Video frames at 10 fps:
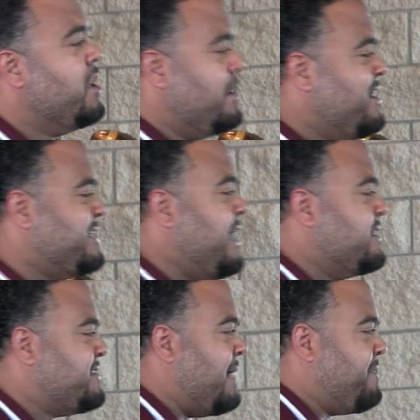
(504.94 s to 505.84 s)
Let me tell
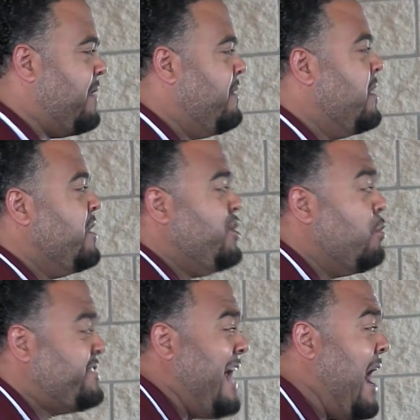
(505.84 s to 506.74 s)
you something.
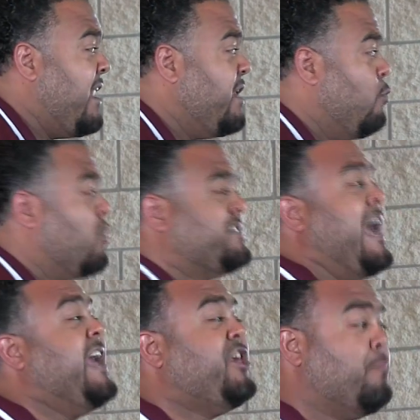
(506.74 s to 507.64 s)
Your talent will
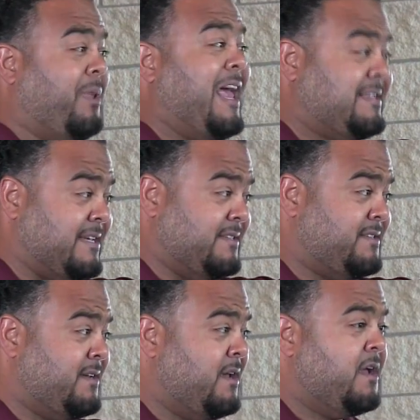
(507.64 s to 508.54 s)
take you
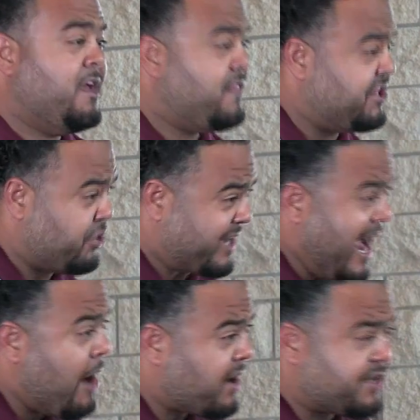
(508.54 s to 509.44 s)
places that your
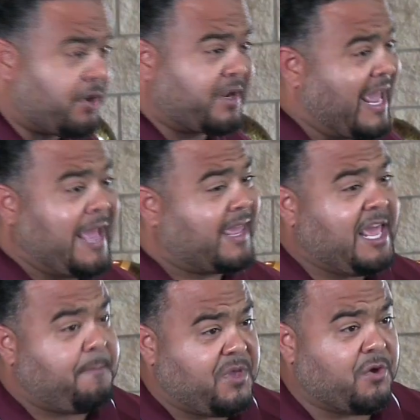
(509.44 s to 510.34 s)
character can't
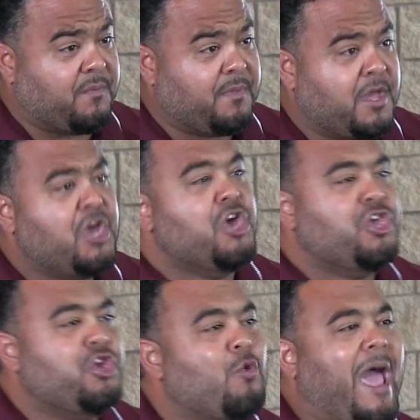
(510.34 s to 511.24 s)
keep you.
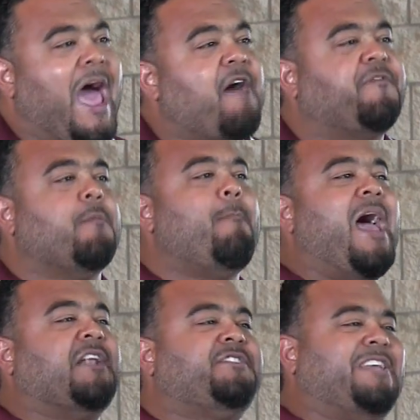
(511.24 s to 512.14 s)
You have to
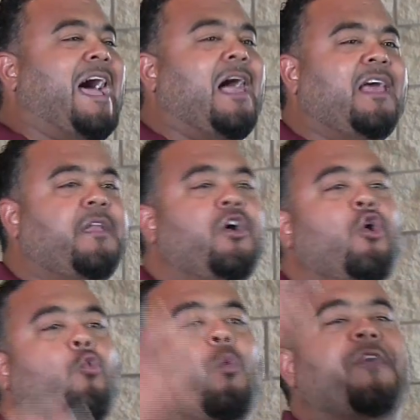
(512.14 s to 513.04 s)
match talent
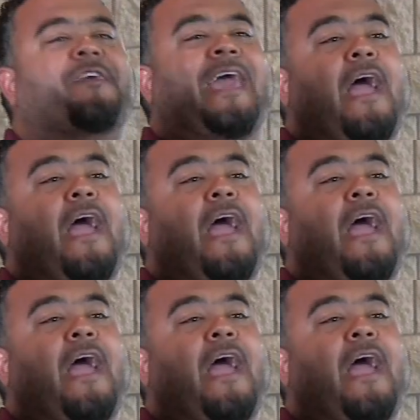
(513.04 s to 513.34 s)
with